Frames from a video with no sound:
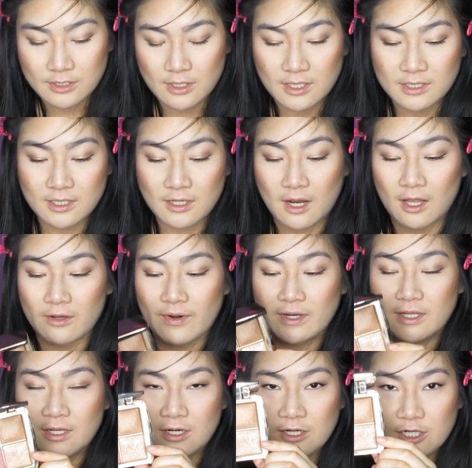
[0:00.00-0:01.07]
So this is the color
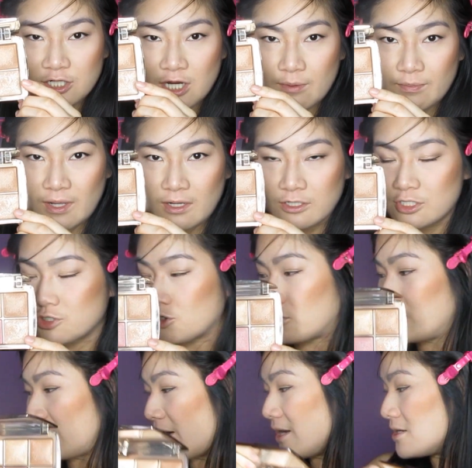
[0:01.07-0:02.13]
right here, Champagne
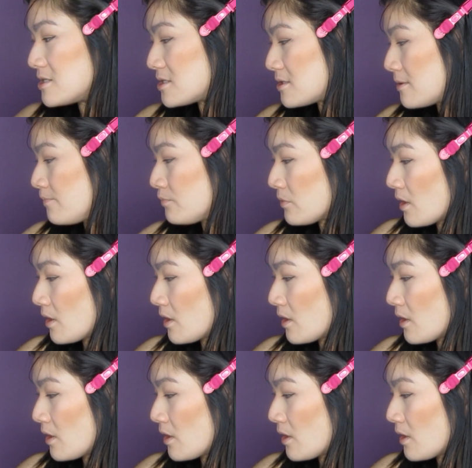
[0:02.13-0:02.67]
Strobe Light.